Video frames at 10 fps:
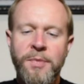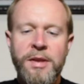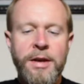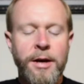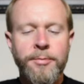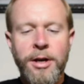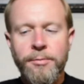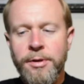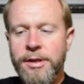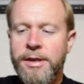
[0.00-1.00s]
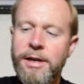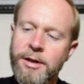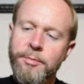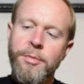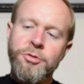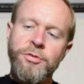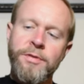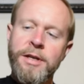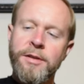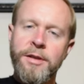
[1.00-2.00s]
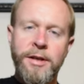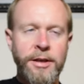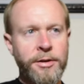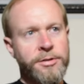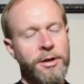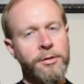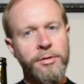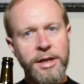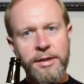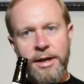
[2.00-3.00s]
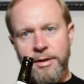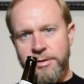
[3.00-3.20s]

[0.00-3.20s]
Yeah, I'm not really getting much of anything else other than that